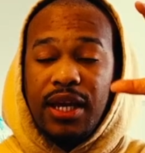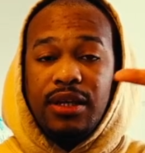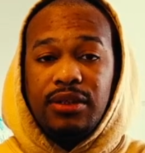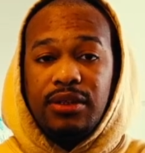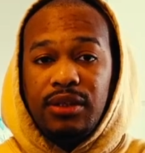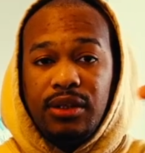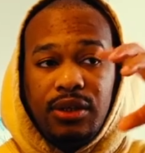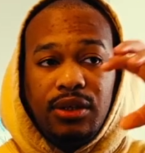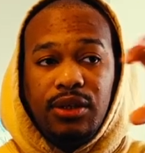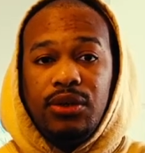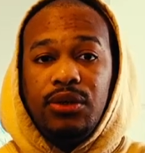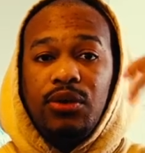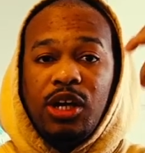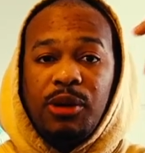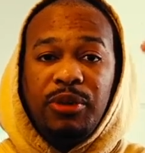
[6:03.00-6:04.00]
at,
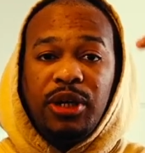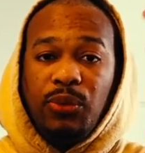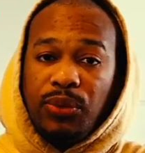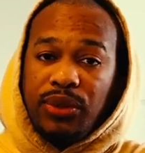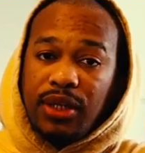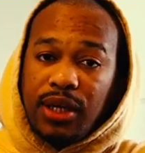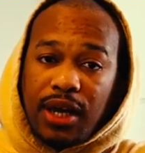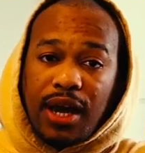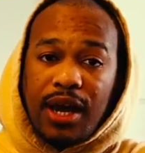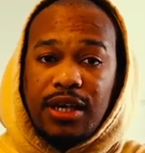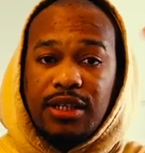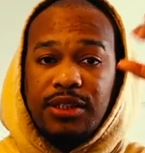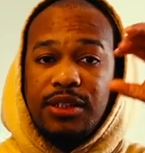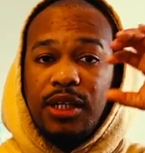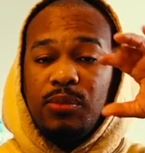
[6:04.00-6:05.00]
you know, coming up with the
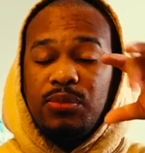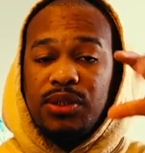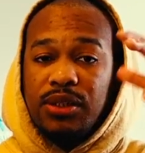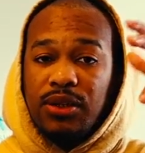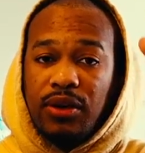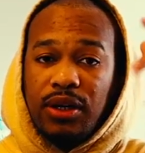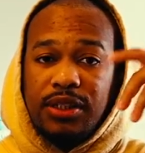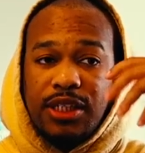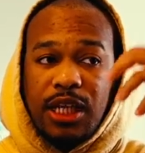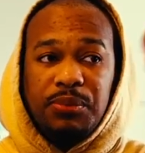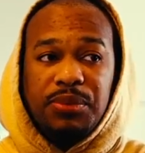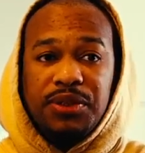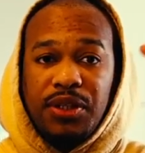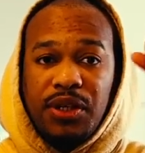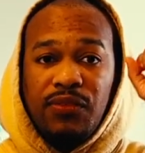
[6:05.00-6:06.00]
concepts and all that
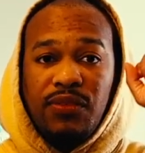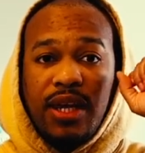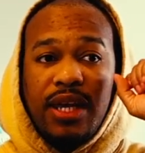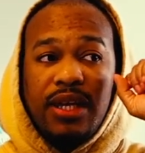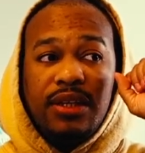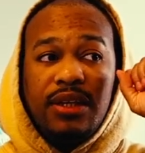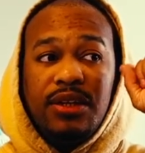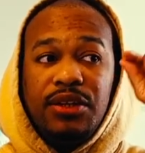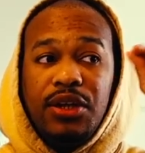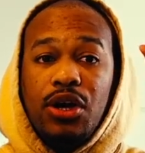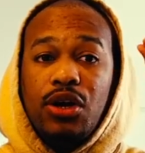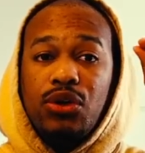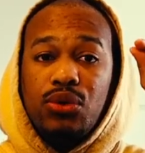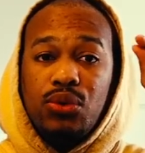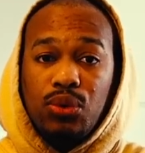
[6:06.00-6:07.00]
type of stuff. Like,
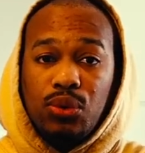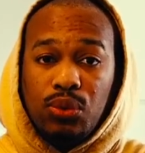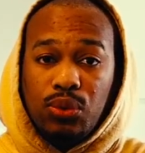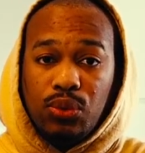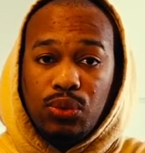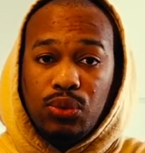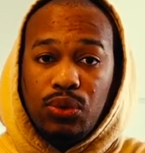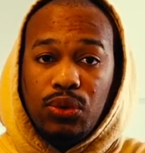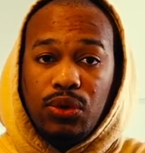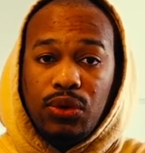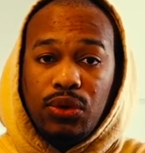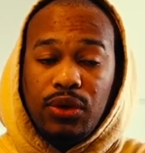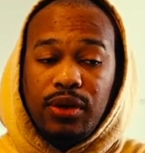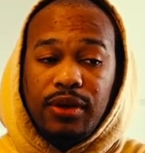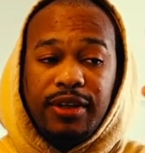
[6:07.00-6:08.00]
they're cool.
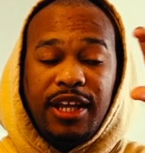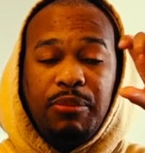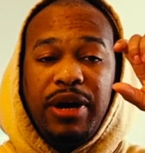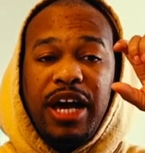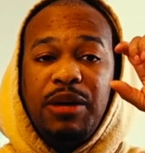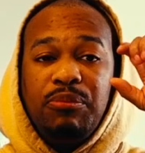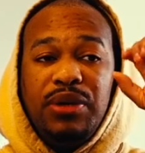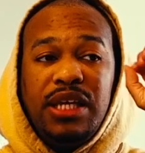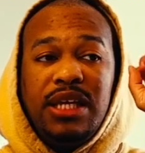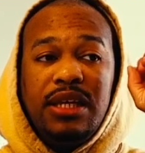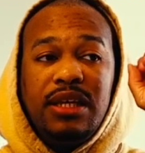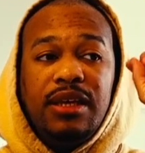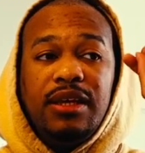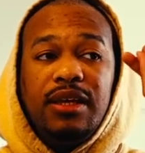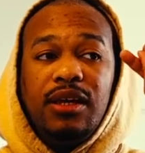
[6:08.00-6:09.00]
They might
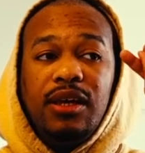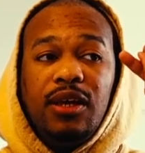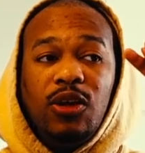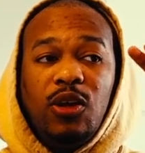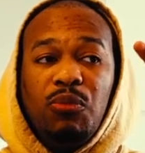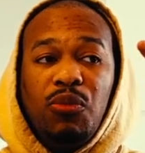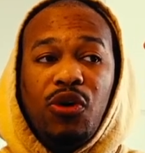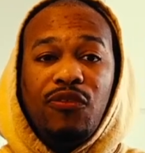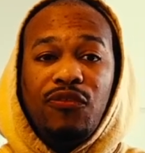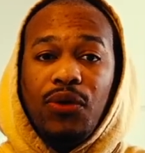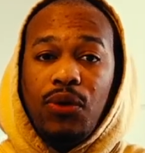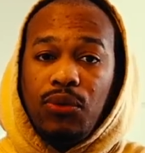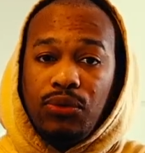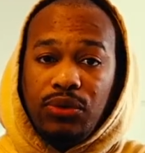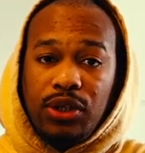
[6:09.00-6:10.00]
be a little more
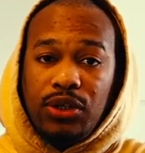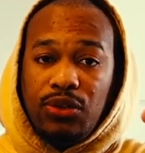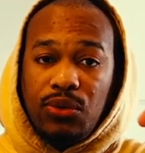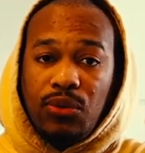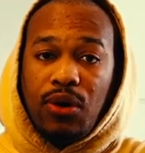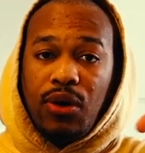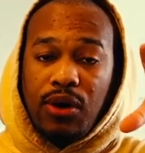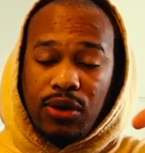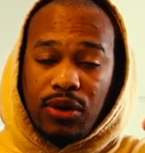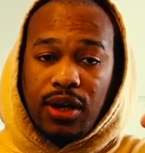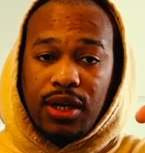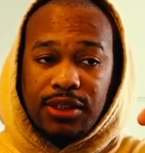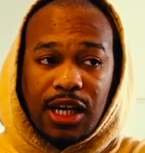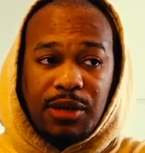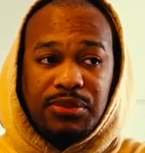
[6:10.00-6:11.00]
vocal than you are and all
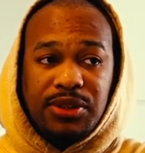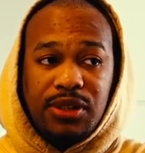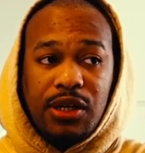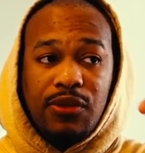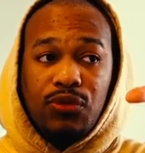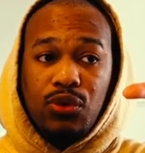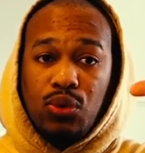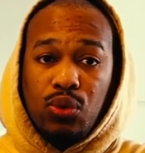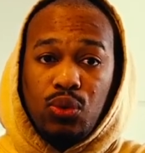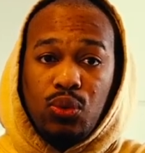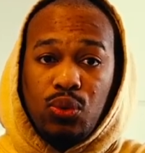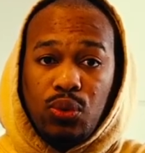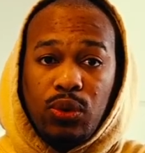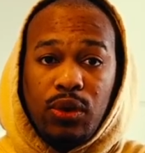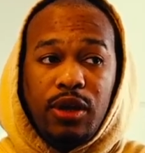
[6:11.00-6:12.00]
that type of stuff.
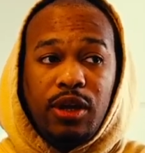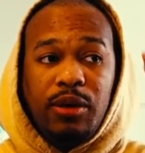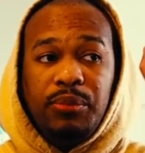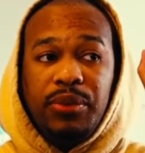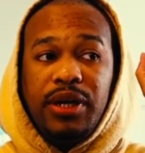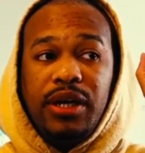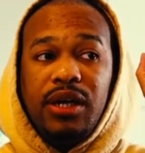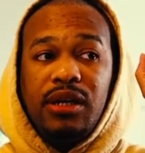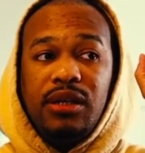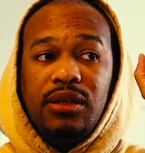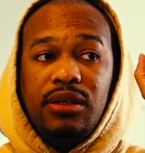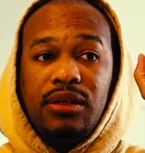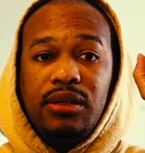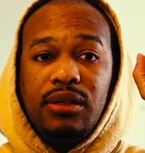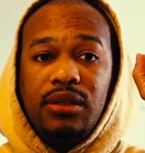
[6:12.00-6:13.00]
Cool. But
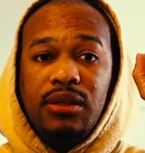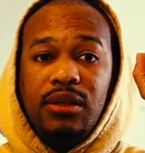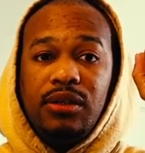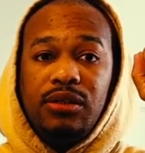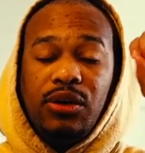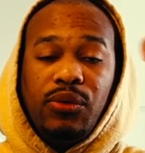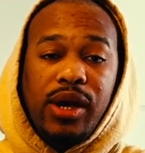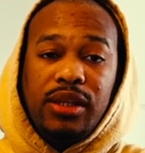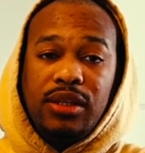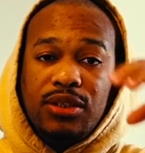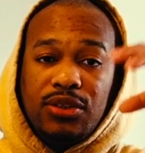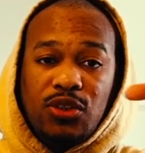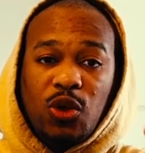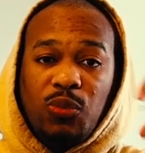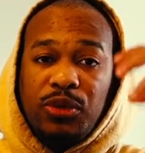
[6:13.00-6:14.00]
directing
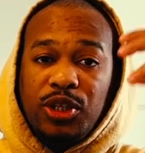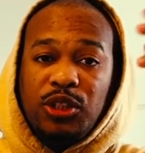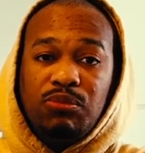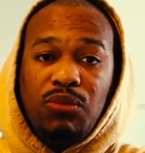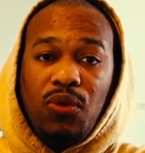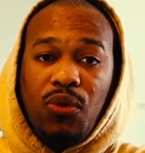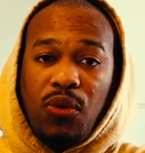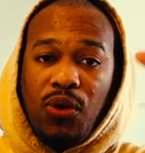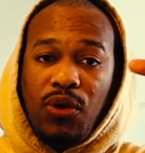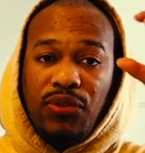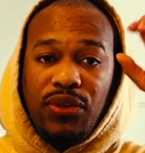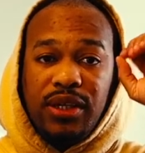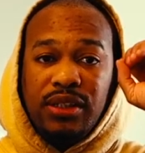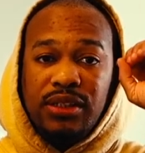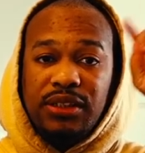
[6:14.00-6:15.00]
is so much more
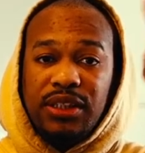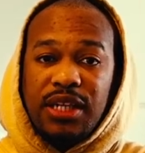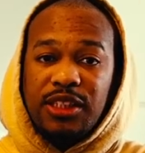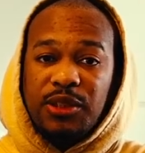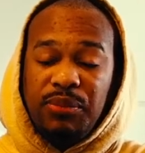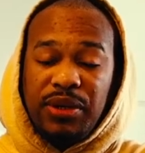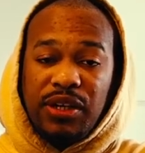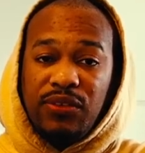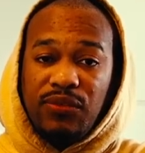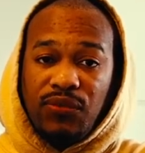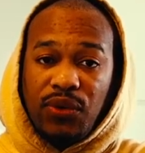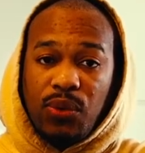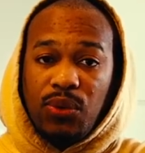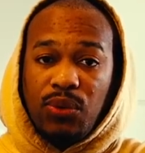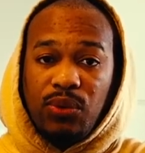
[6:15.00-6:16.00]
than just being
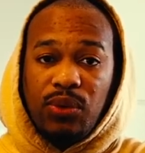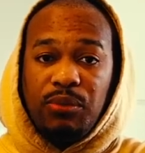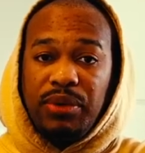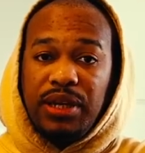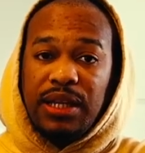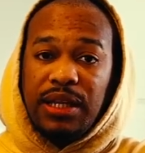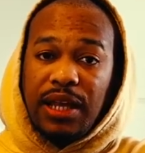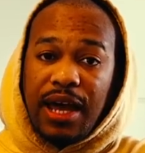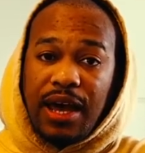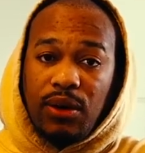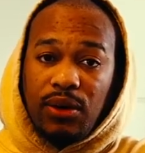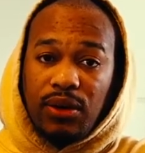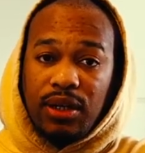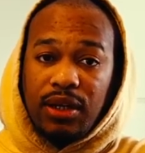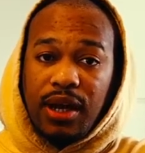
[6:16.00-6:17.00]
vocal and being
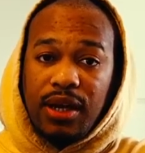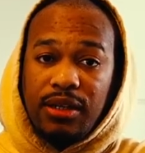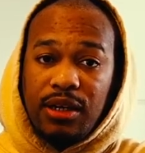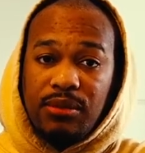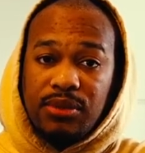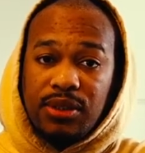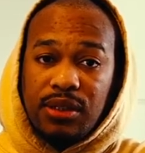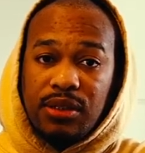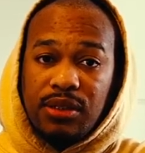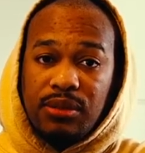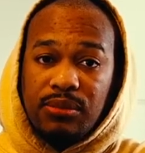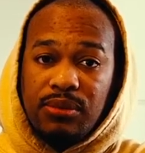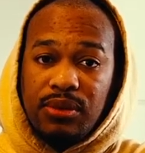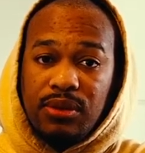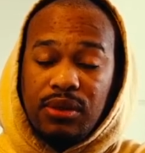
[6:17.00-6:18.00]
loud all the goddamn
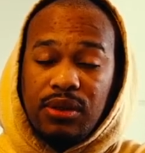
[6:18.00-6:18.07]
time.